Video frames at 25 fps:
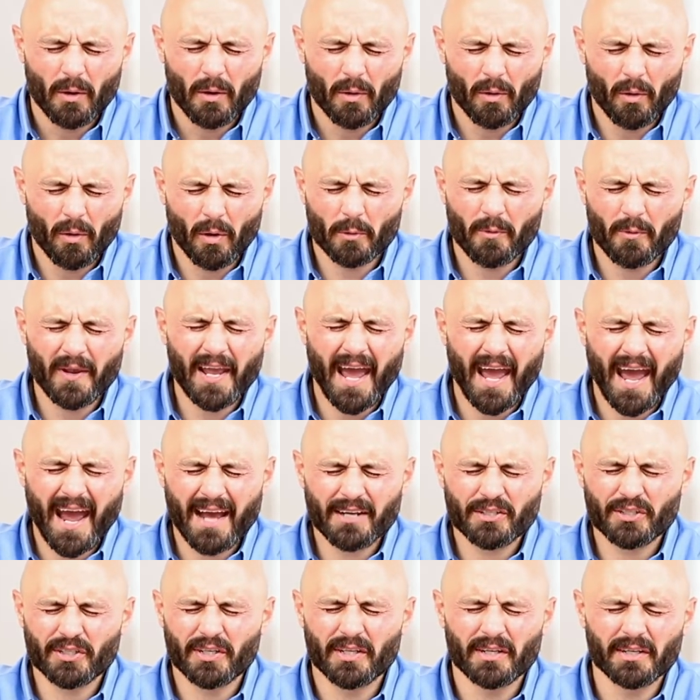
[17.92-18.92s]
Lord, we
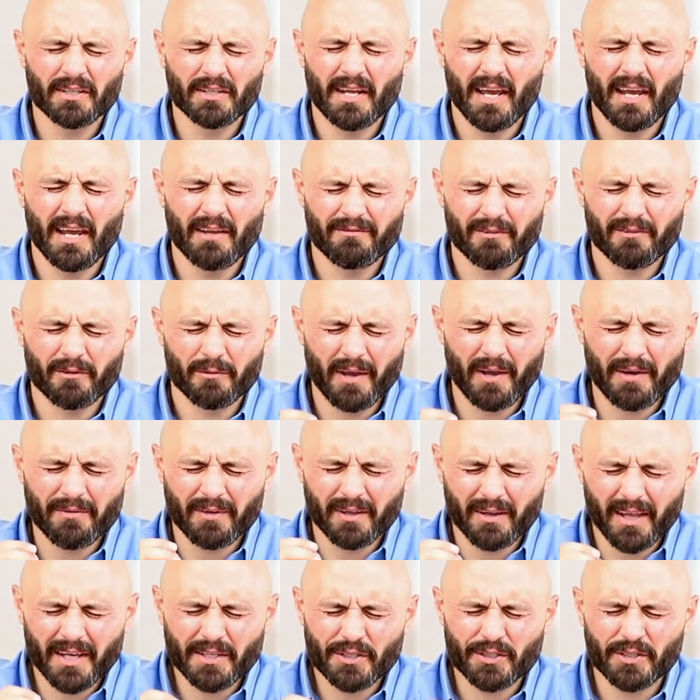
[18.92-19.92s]
ask you today for
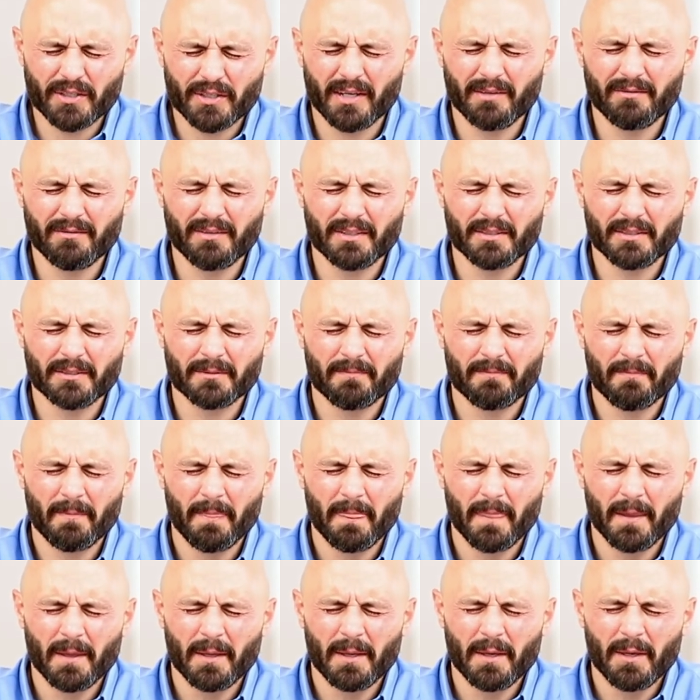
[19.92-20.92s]
revelation of it.
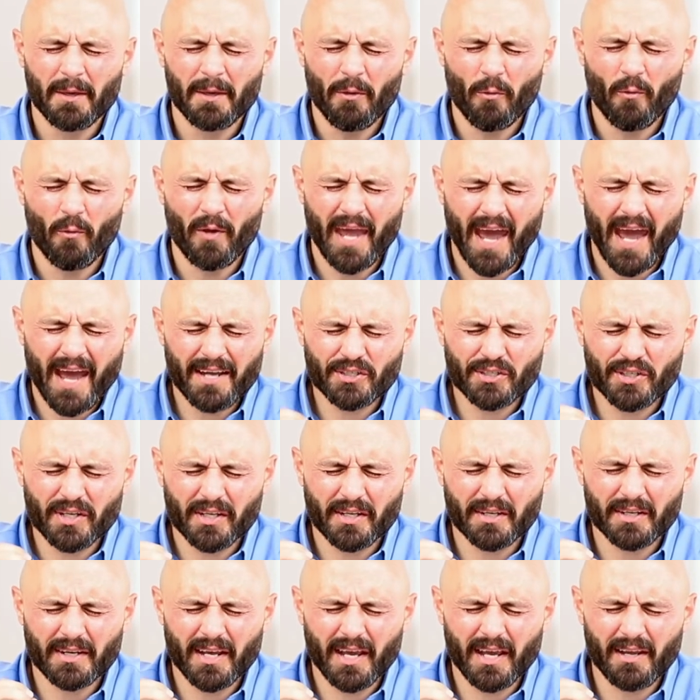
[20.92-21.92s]
We ask you
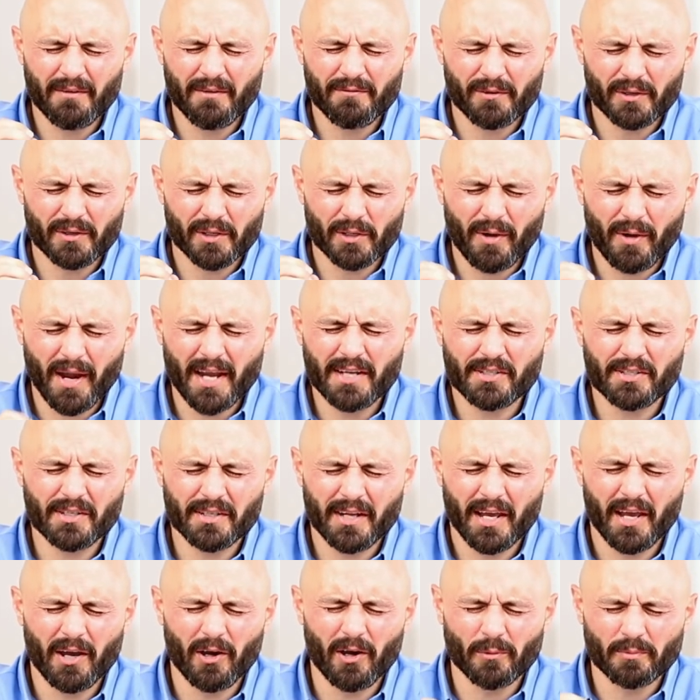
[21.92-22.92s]
today for grace
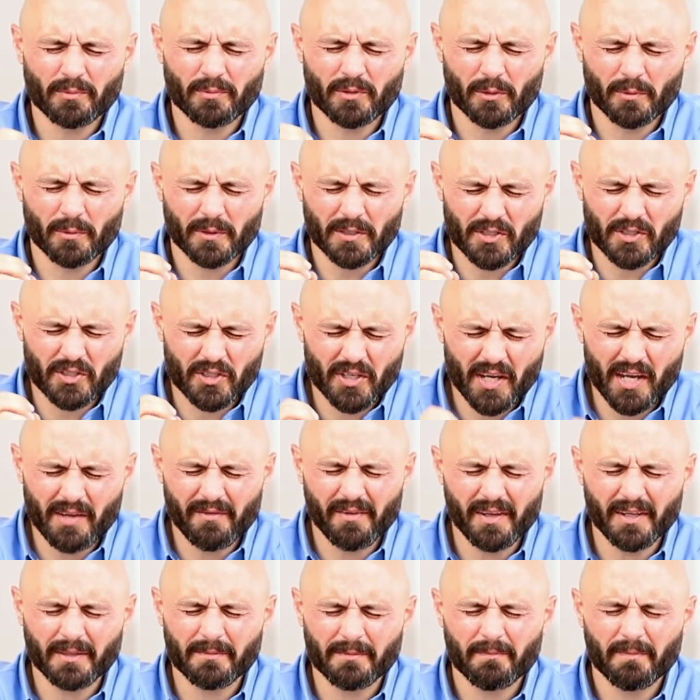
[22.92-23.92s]
and help to
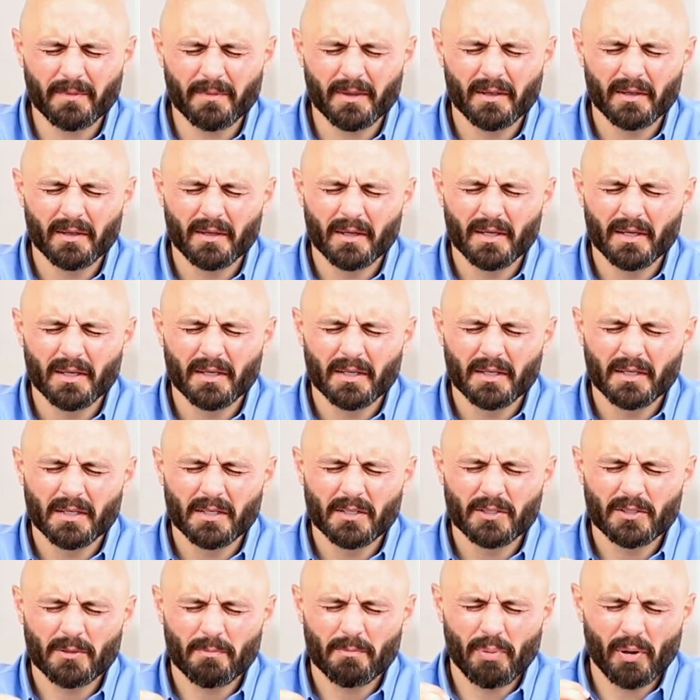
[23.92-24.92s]
receive it,
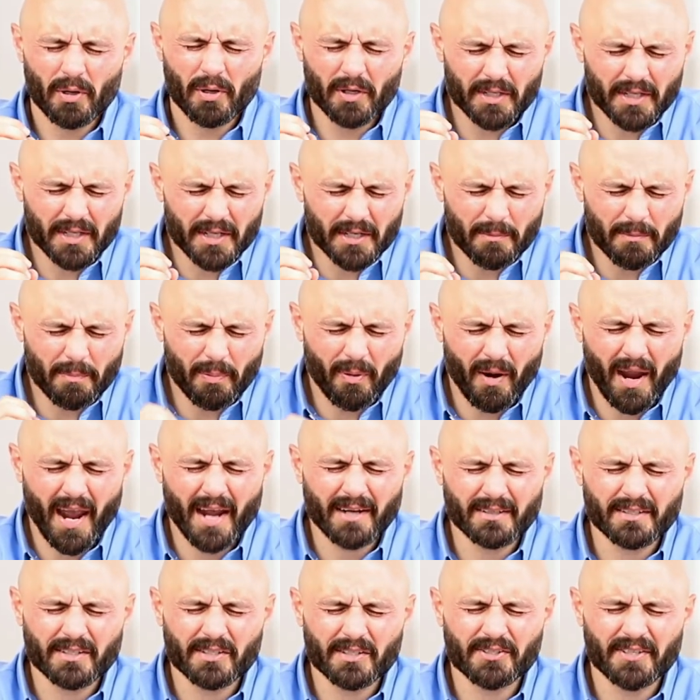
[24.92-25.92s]
to put it into
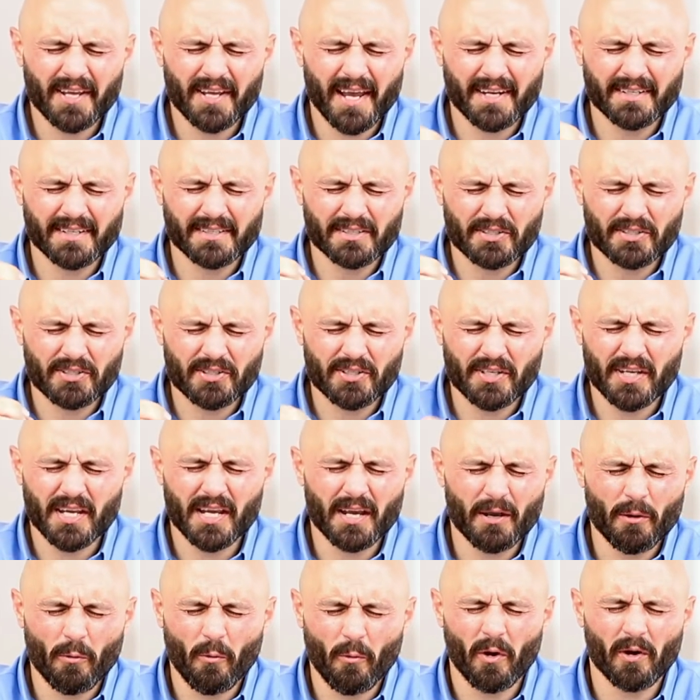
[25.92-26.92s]
practice, and to
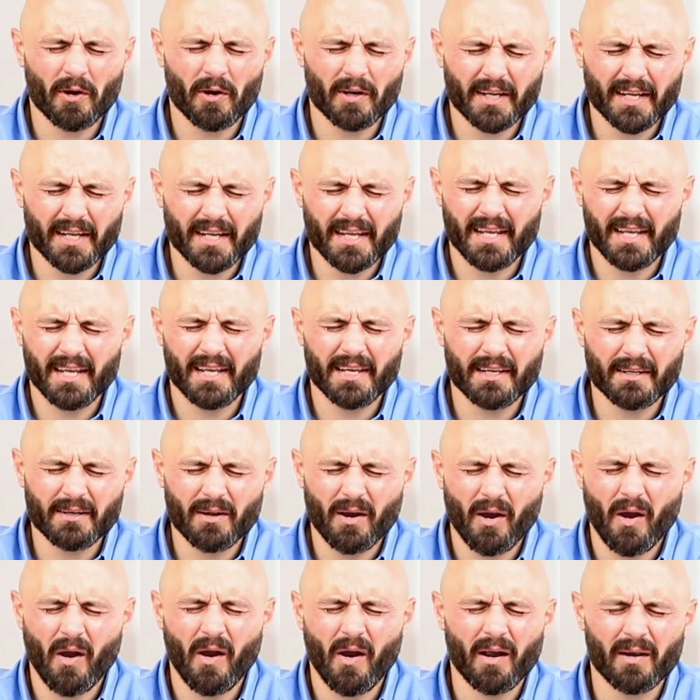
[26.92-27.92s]
see it work in
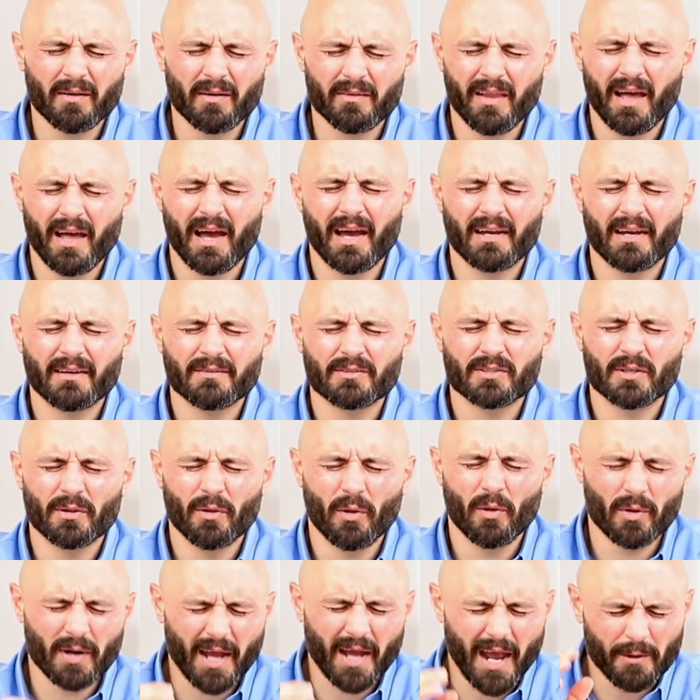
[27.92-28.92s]
our lives. And
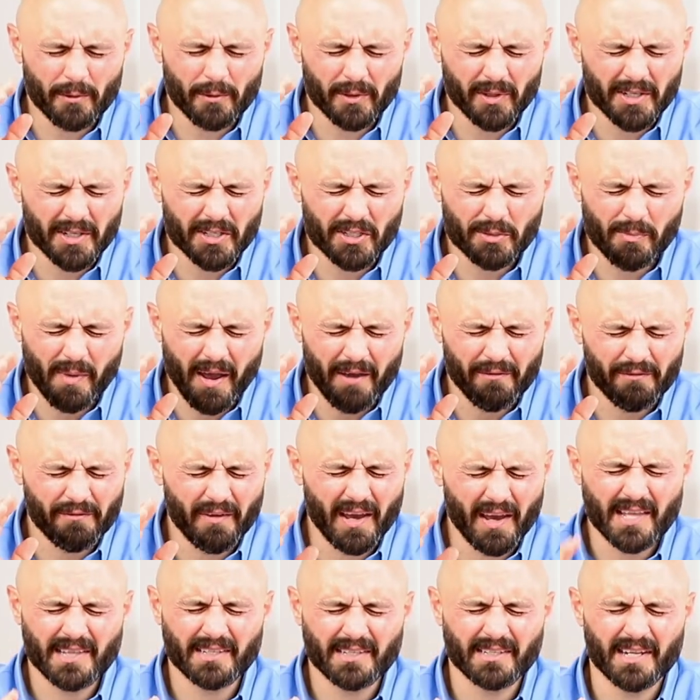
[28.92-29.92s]
Lord, I release my
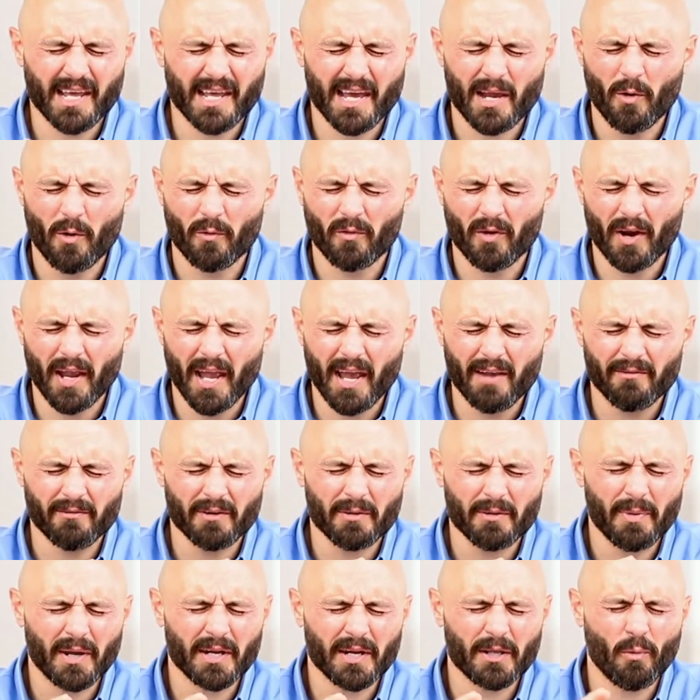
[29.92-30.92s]
faith today over
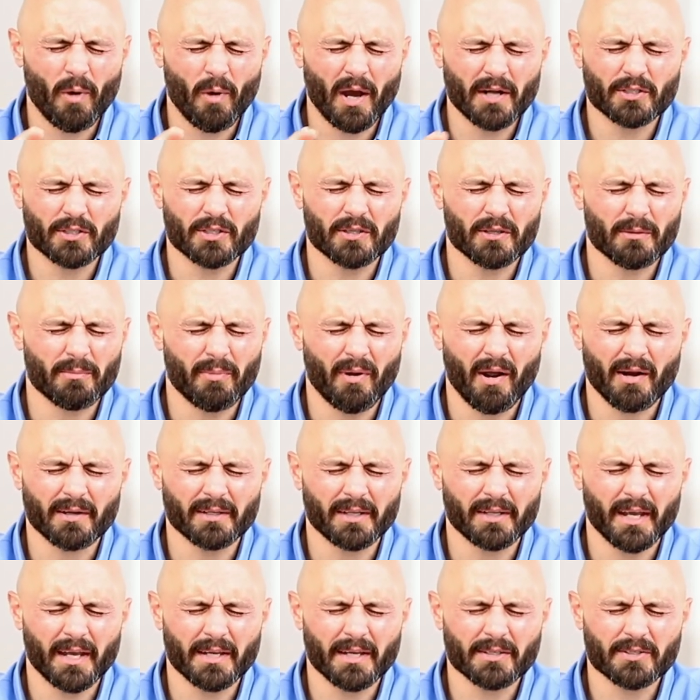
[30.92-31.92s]
everybody watching the
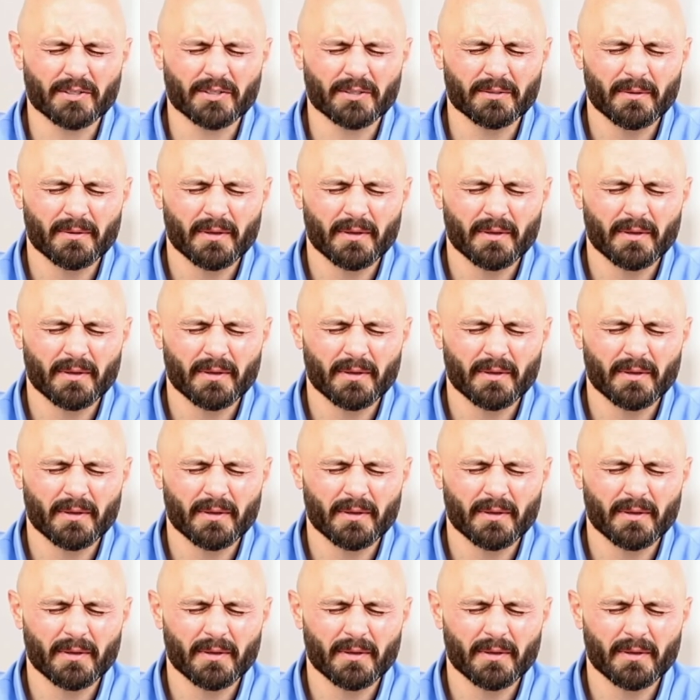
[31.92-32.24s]
broadcast.